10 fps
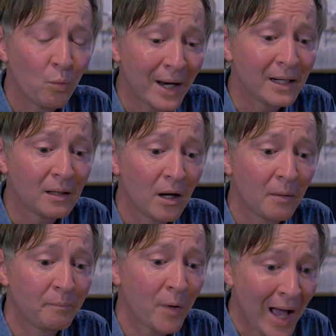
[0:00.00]
when
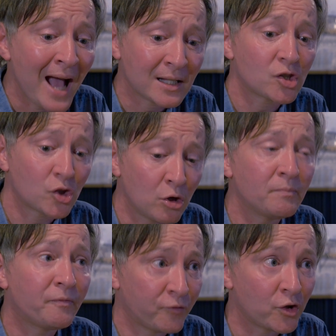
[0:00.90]
actors
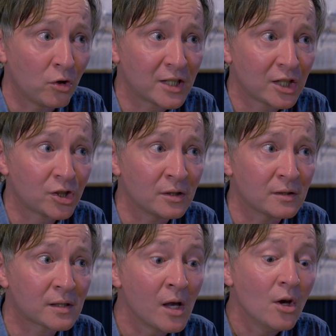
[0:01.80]
come for
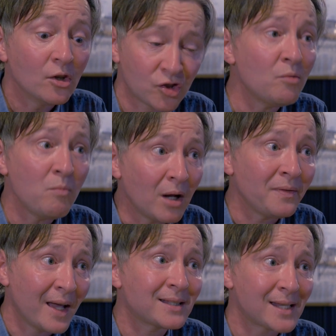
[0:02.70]
auditions,
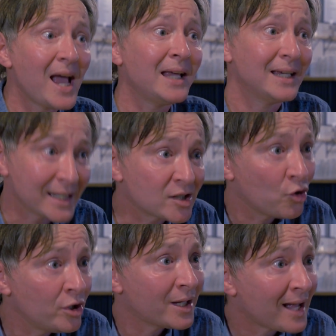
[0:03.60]
someone that day is
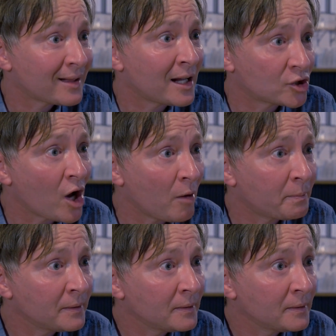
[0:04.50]
going to get that job.